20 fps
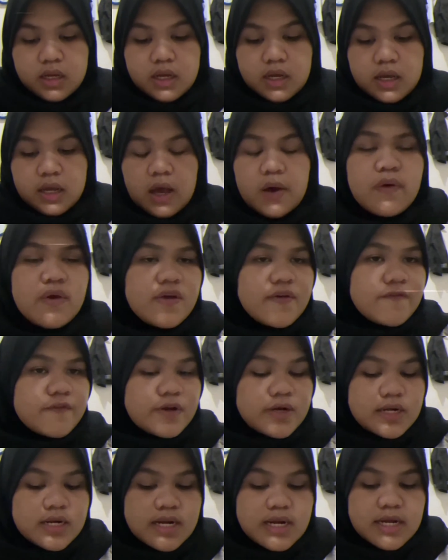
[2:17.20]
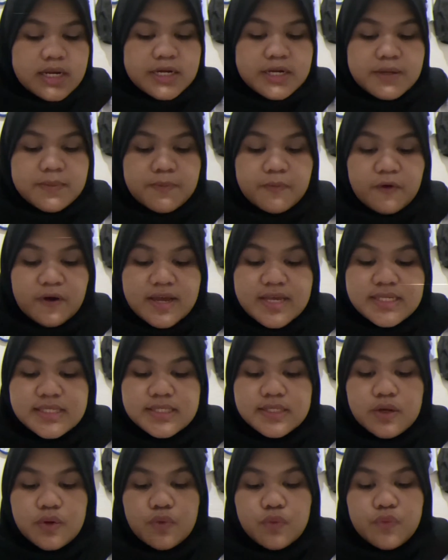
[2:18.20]
However, the
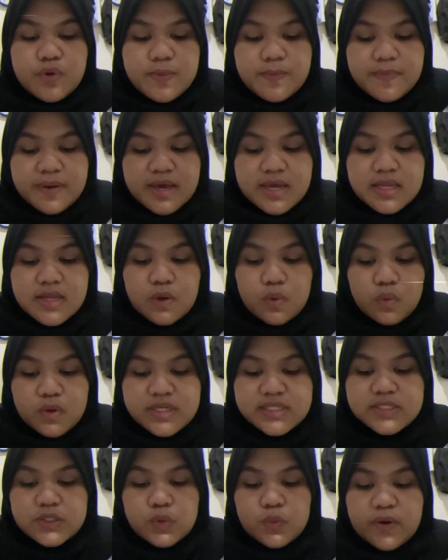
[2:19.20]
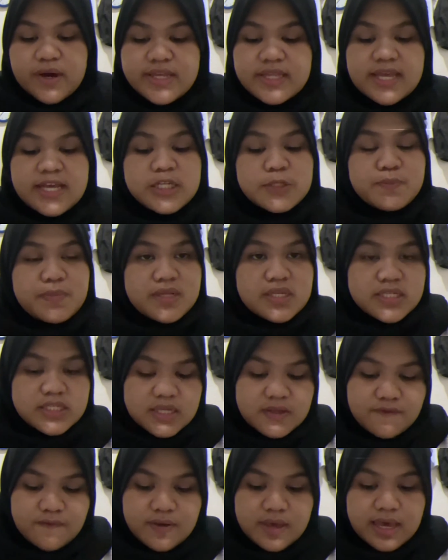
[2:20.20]
price we paid was quite
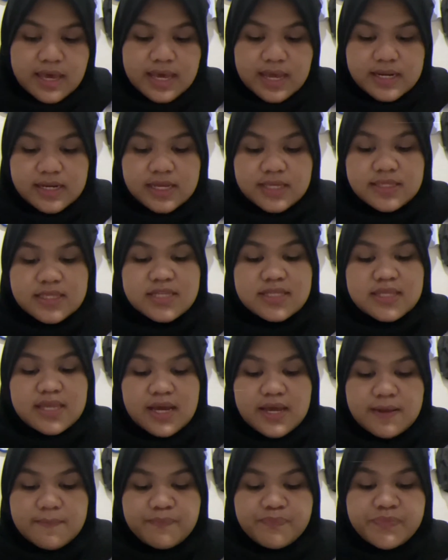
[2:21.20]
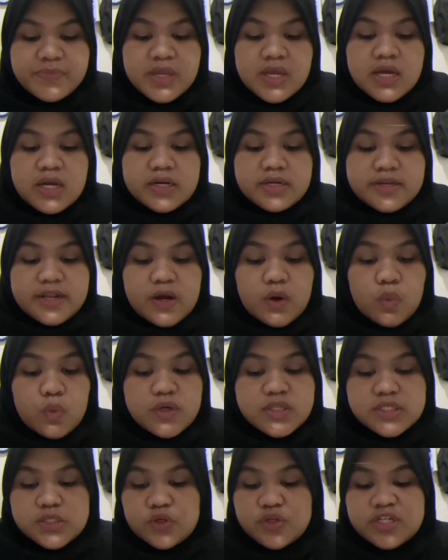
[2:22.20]
expensive, and at the time there
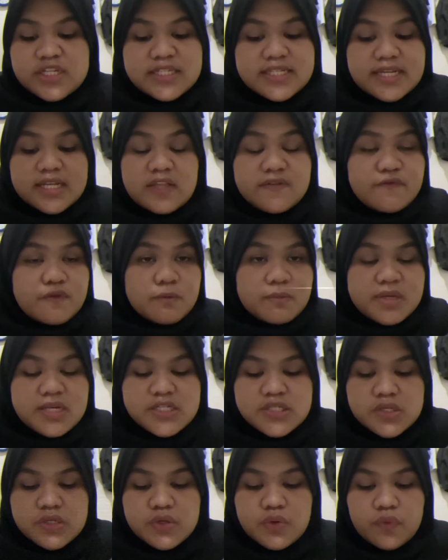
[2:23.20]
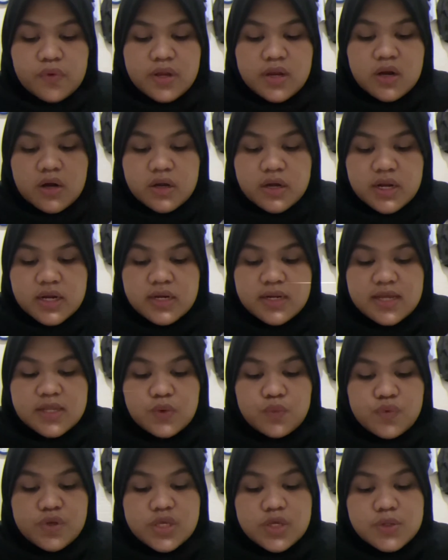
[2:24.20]
was no detailed information regarding that
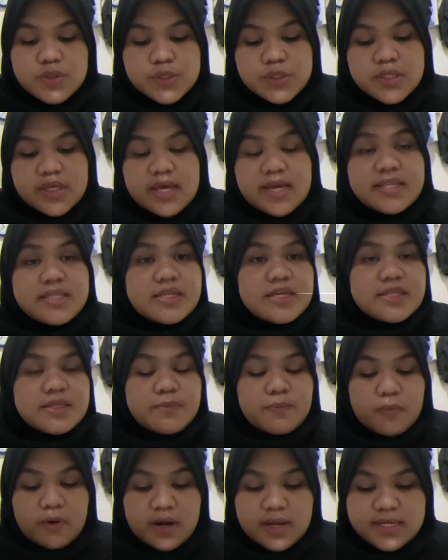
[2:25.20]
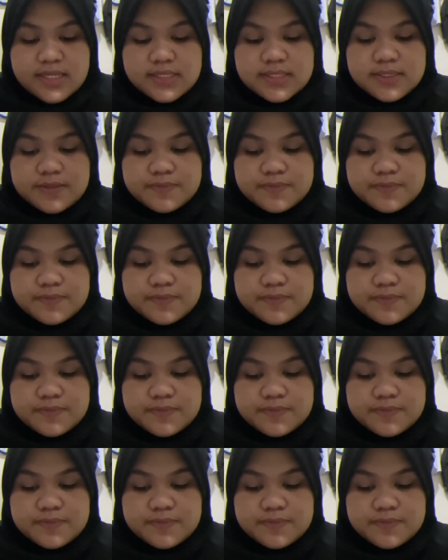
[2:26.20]
we use and that price.